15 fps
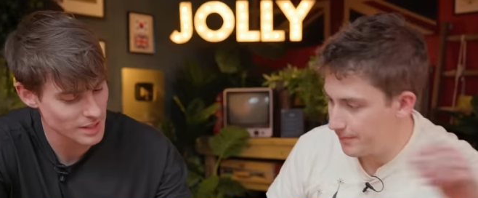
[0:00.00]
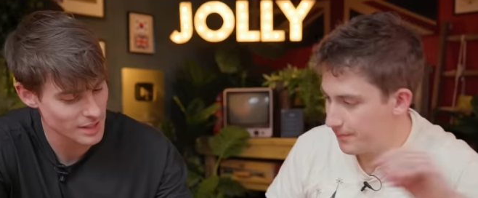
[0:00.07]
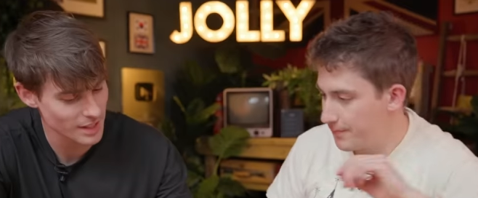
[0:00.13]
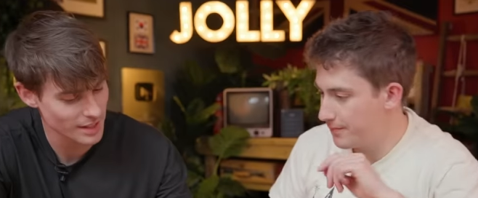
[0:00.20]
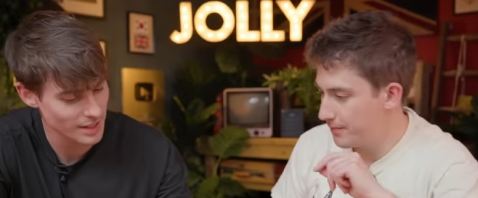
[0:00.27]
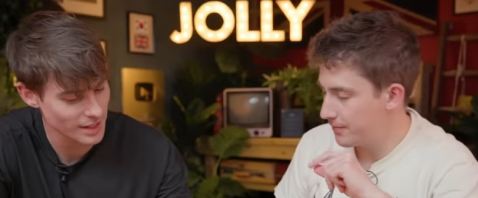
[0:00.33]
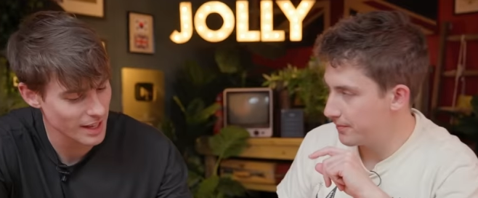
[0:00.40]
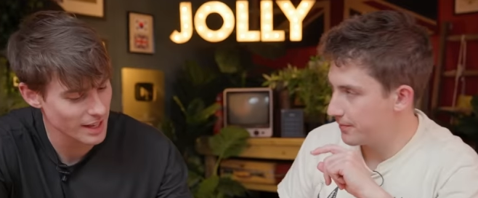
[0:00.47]

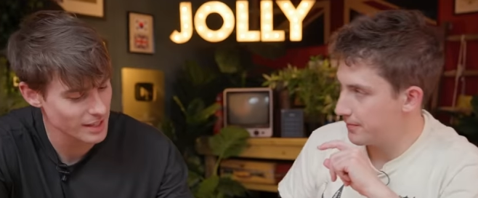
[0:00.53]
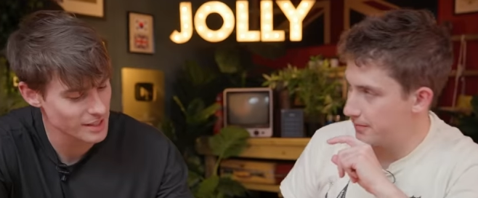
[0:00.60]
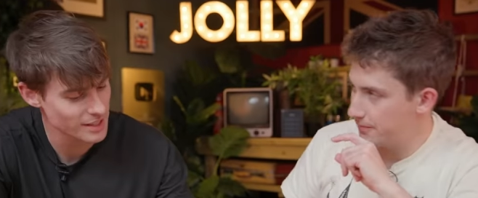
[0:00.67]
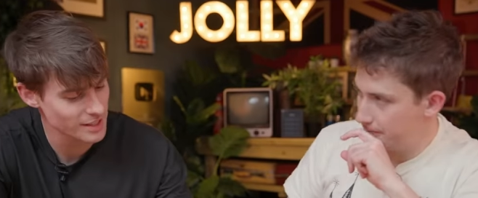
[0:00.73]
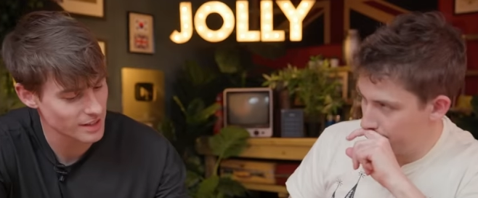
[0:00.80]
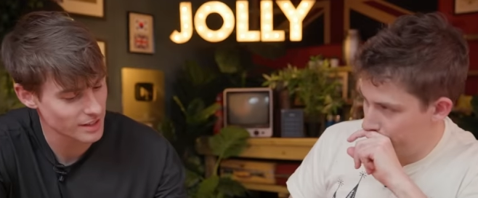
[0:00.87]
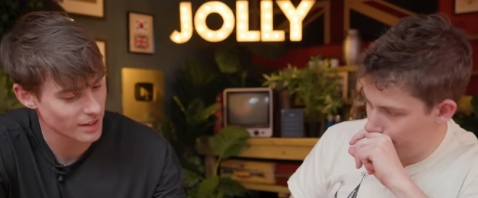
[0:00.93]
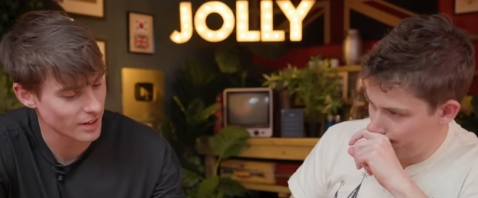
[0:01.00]
Speaker 1: Ollie, the
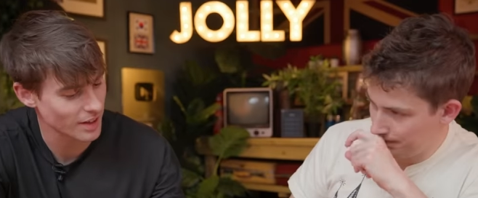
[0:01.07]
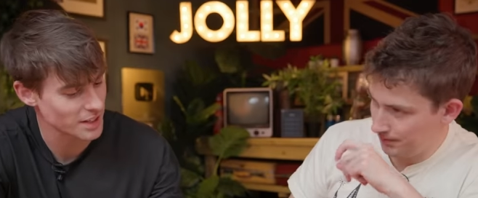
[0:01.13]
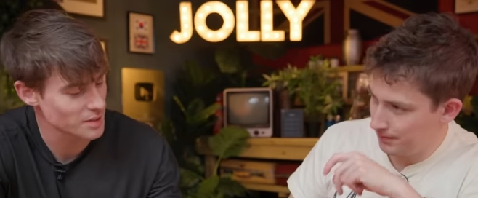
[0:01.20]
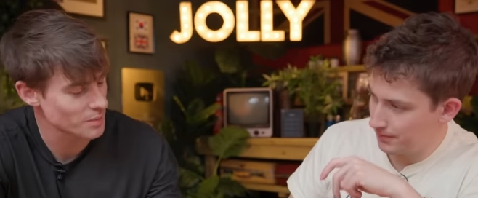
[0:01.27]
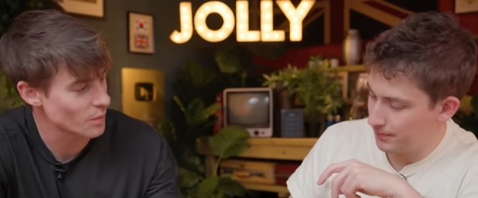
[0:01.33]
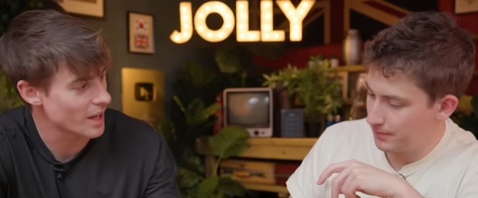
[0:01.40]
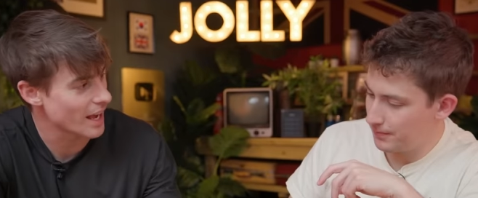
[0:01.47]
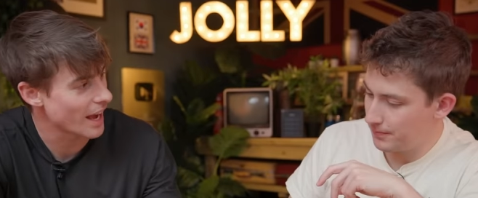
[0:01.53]
next
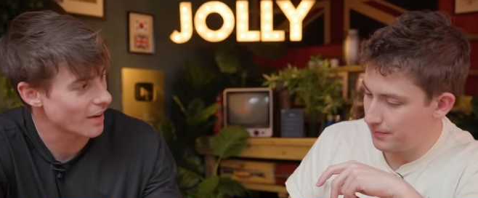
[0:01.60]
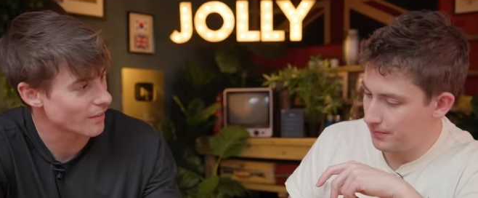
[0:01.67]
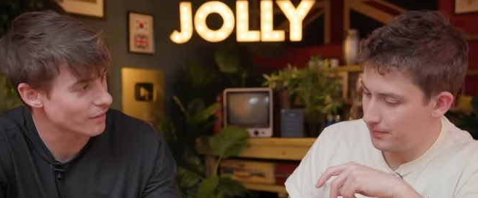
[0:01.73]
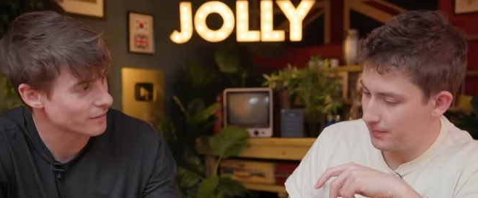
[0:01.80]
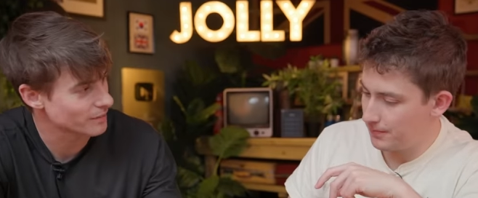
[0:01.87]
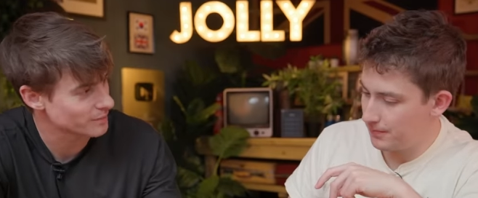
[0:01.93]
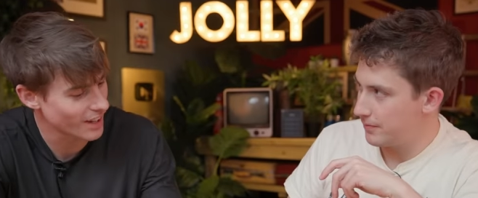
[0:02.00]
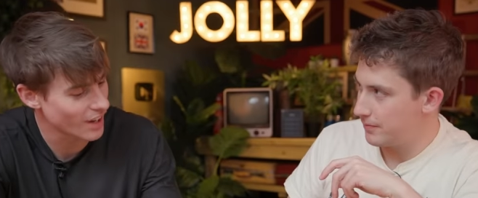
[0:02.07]
item we have,
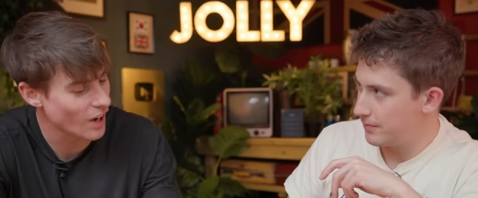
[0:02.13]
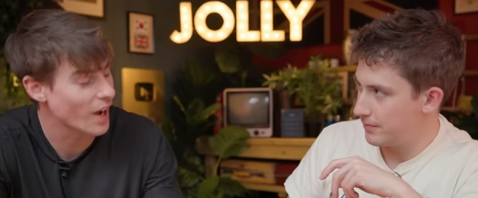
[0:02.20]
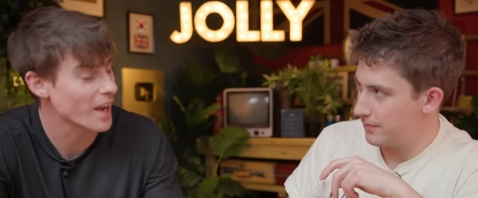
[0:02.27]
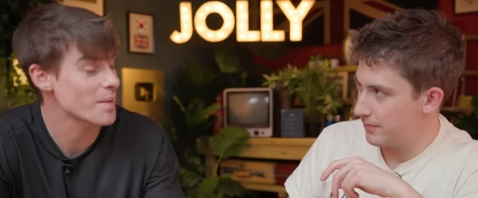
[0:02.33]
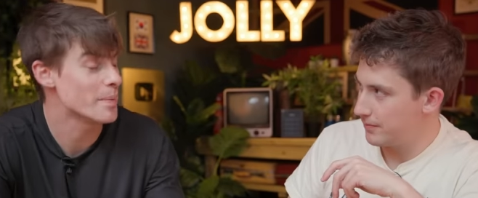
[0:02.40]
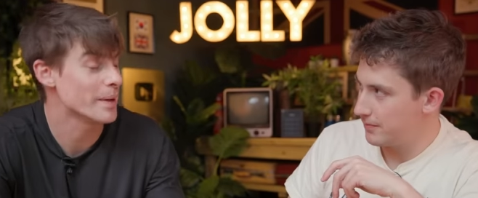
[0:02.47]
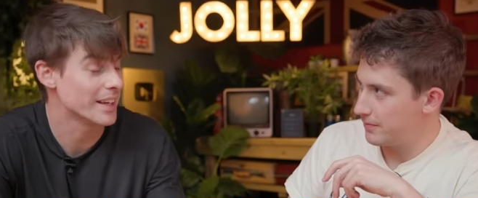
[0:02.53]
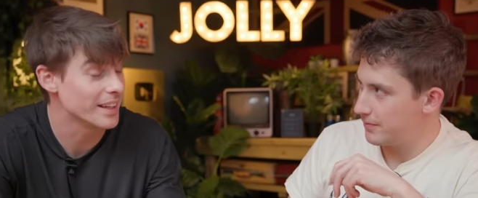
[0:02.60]

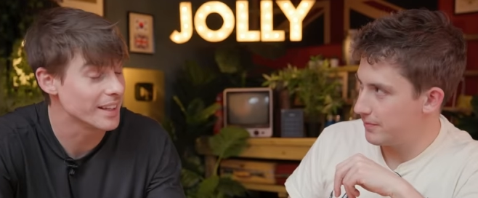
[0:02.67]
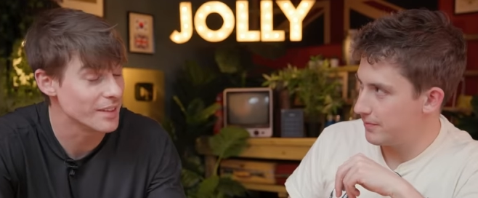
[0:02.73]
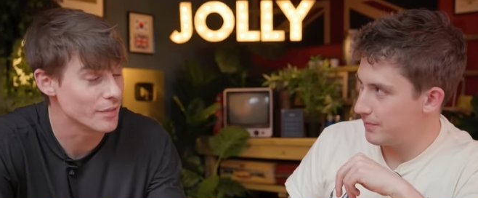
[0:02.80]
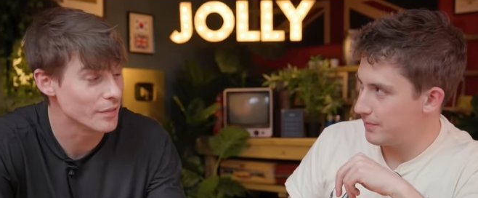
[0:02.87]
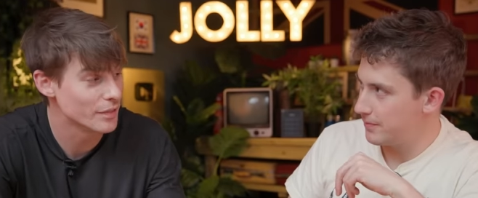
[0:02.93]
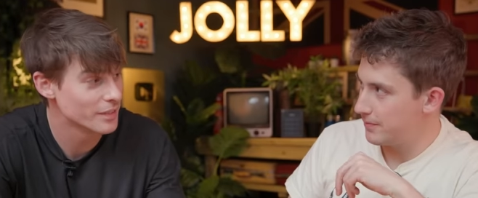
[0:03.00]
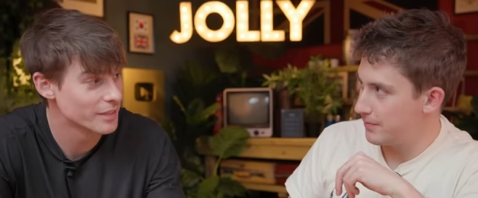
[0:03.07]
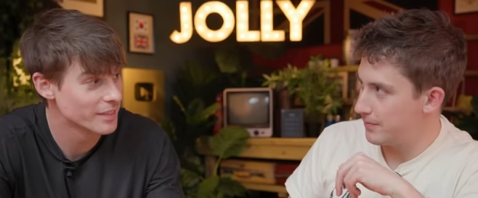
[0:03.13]
I
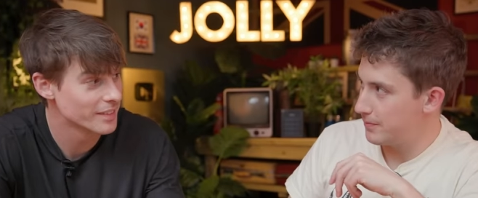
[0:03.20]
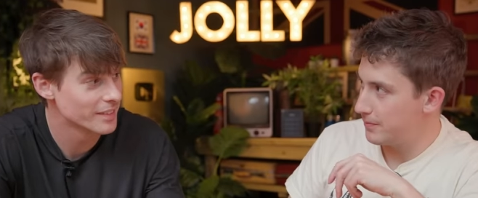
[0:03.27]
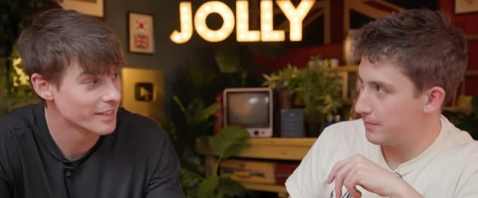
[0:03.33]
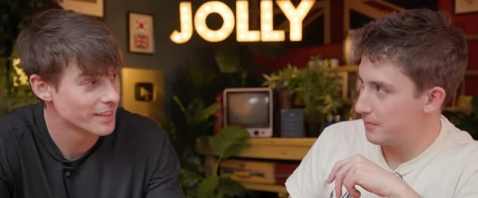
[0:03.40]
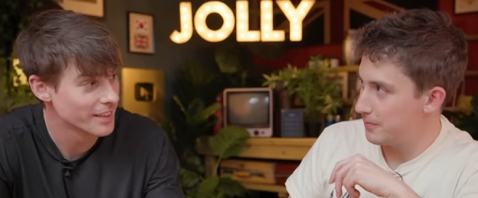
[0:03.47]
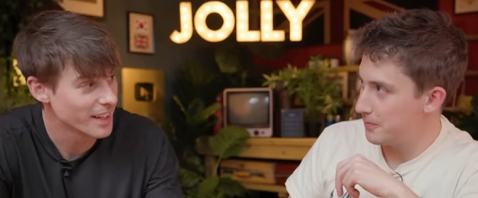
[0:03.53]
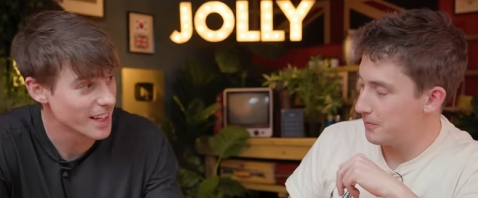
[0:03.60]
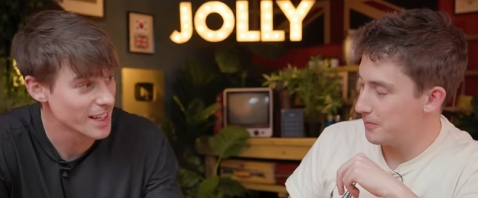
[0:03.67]
believe,
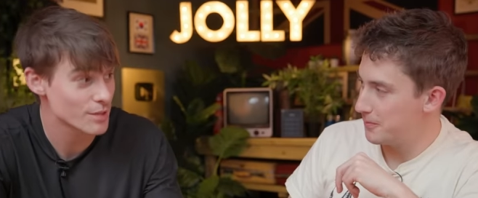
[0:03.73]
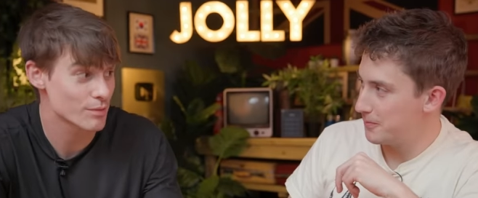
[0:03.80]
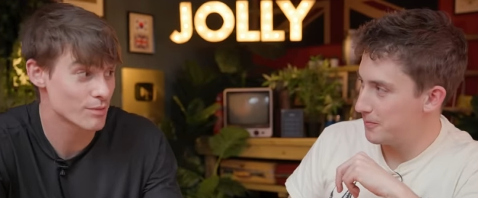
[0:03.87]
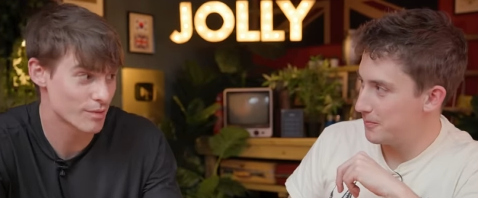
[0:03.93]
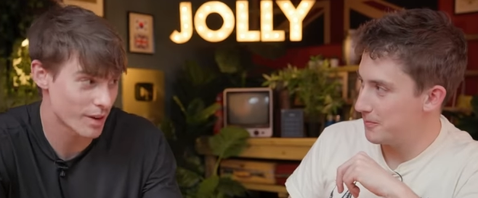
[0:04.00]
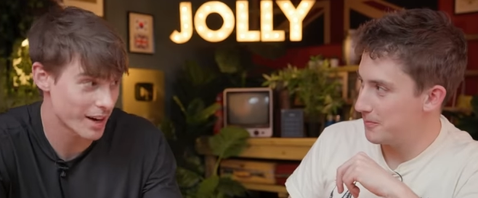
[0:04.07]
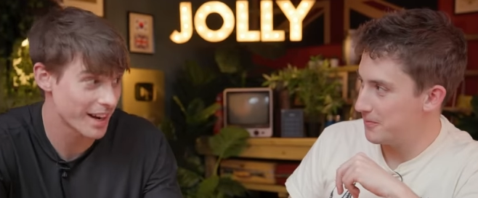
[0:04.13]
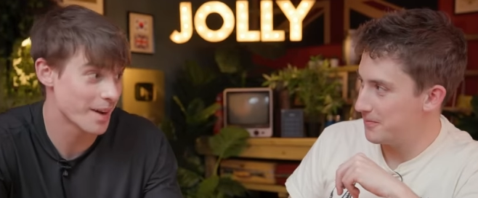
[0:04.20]
is
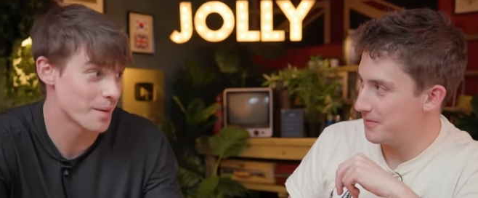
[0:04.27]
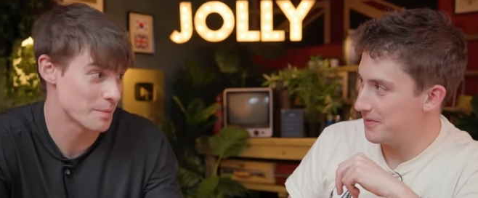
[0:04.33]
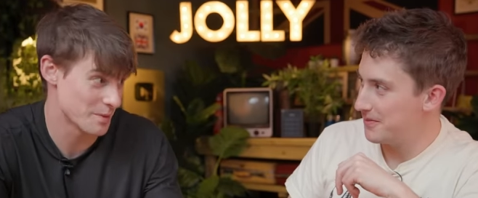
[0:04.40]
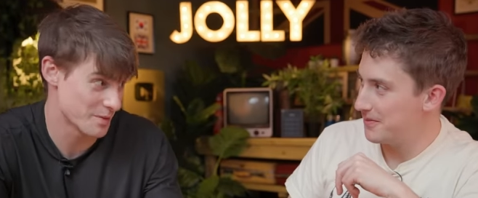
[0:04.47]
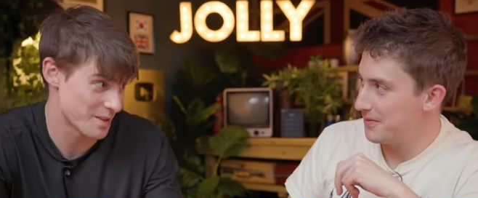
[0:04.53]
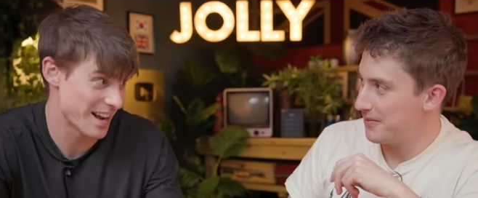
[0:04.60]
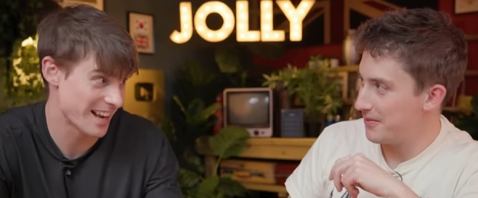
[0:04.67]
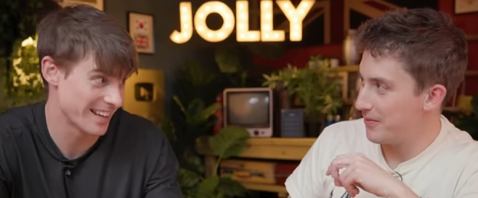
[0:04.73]
right up your